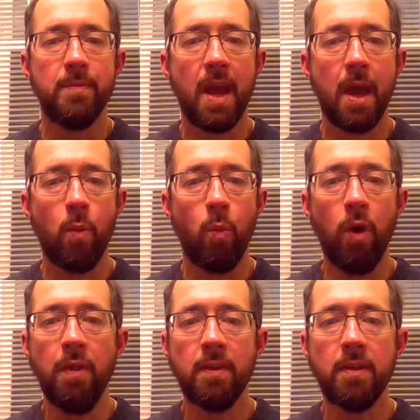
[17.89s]
And one
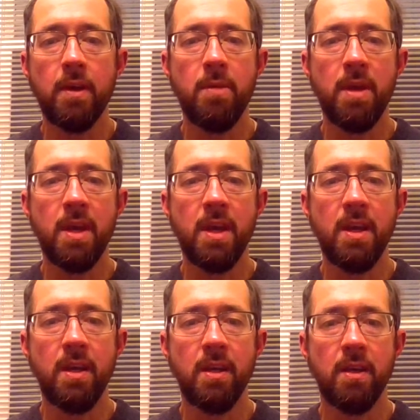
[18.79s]
thing that may
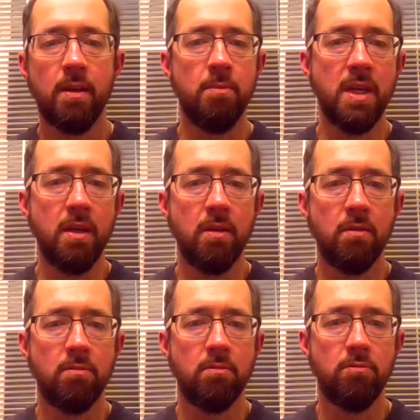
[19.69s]
be
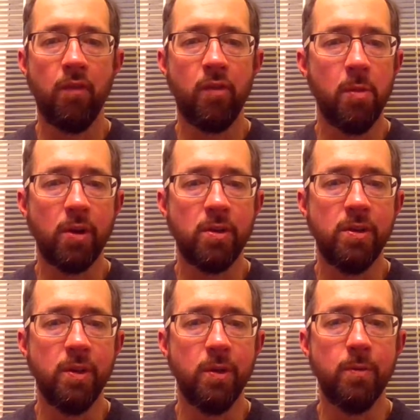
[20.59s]
unfamiliar to
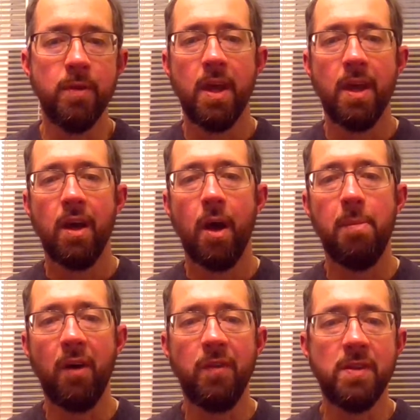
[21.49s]
you
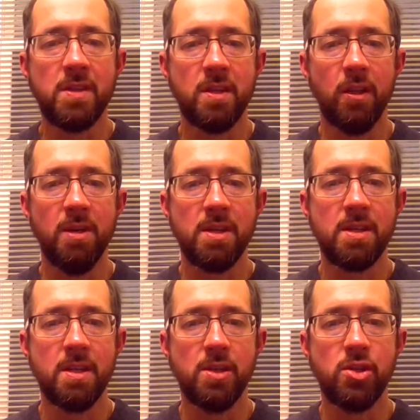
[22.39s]
about the
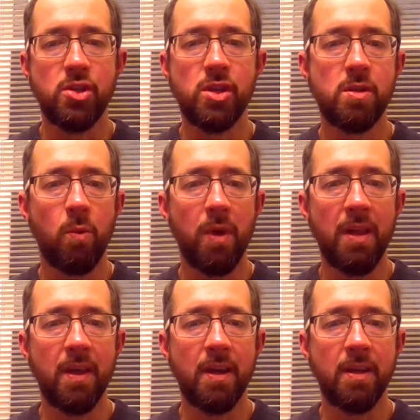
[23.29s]
syllabus is just the way
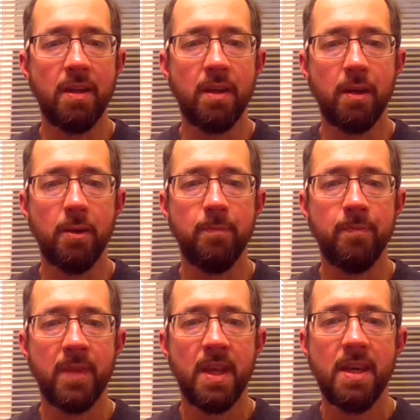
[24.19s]
that
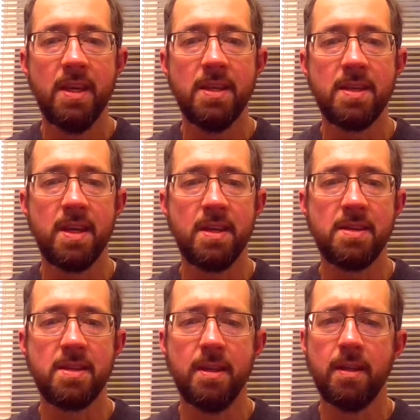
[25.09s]
it
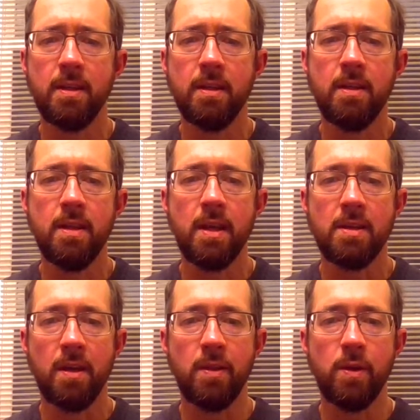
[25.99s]
says
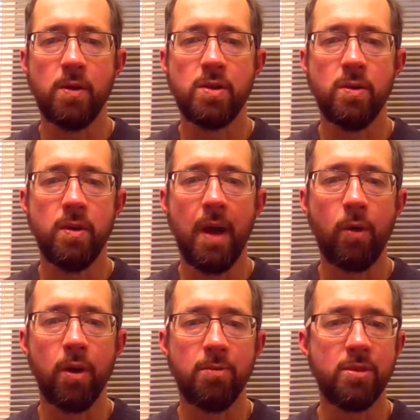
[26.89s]
that there are certain
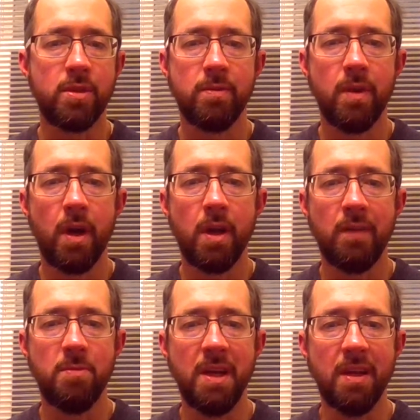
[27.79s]
outcomes you have
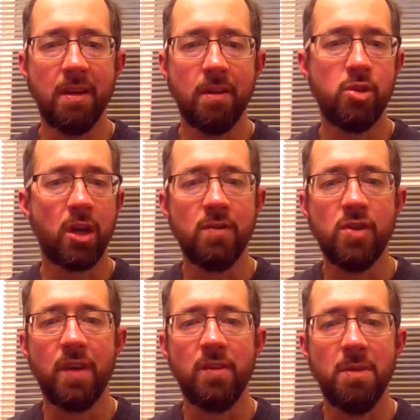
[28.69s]
to meet, objectives
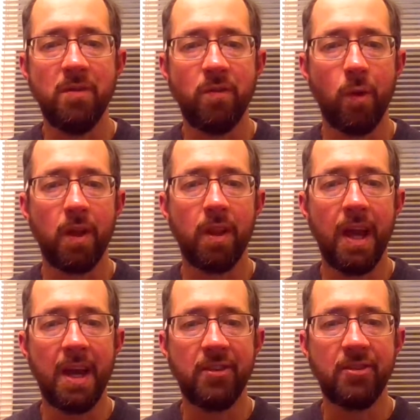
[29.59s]
you have to meet for the
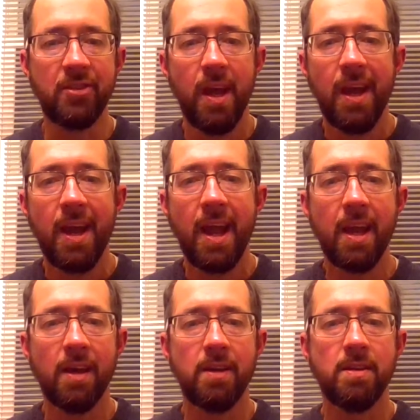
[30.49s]
class,
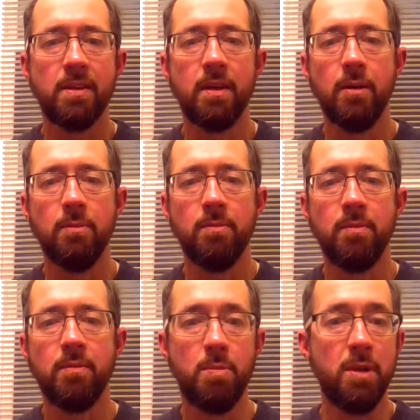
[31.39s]
and
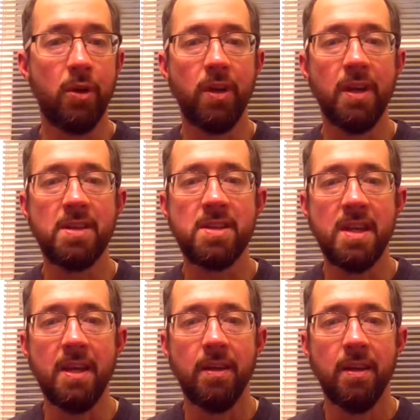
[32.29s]
to be able to get a C.